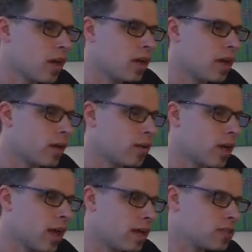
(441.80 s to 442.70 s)
Now,
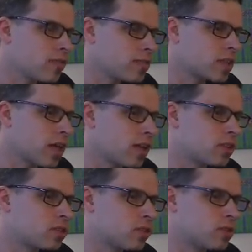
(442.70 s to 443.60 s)
as of Scala
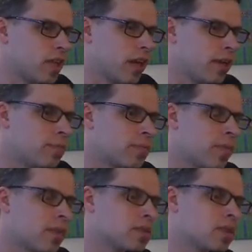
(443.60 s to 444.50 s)
2.10,
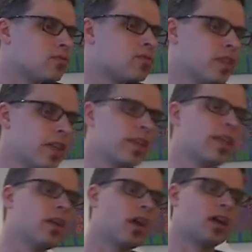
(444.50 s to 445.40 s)
there is a really
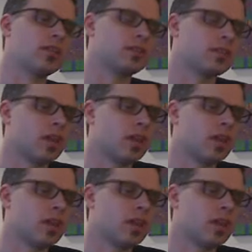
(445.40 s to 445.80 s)
nice